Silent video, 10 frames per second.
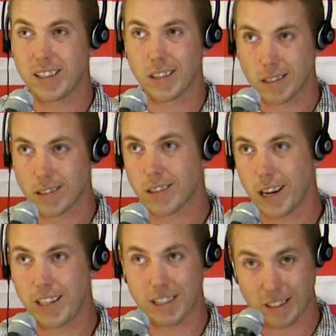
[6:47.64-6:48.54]
to
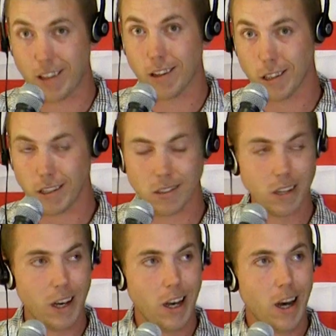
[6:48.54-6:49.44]
say the
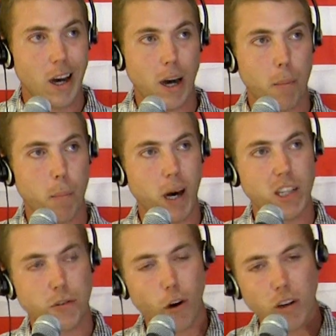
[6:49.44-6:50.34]
least.
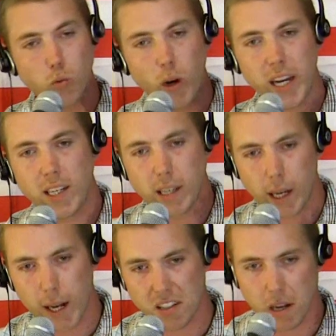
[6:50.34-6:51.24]
But as far as what he
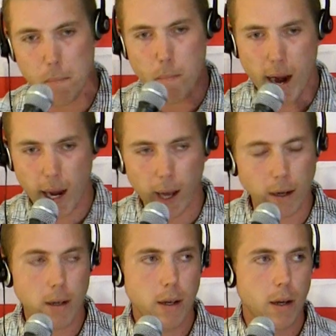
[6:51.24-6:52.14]
did as a
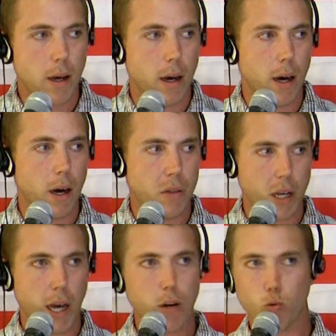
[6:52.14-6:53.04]
man,
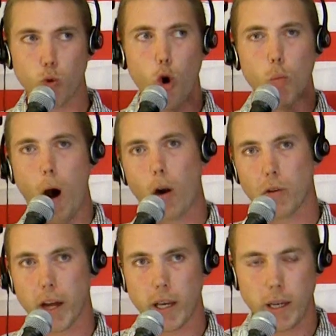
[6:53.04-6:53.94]
the kind of role
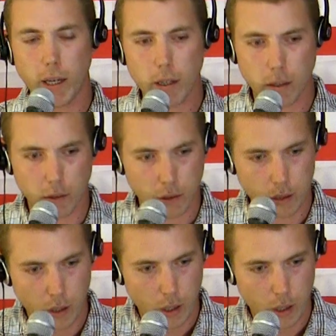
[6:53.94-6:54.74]
model that he is,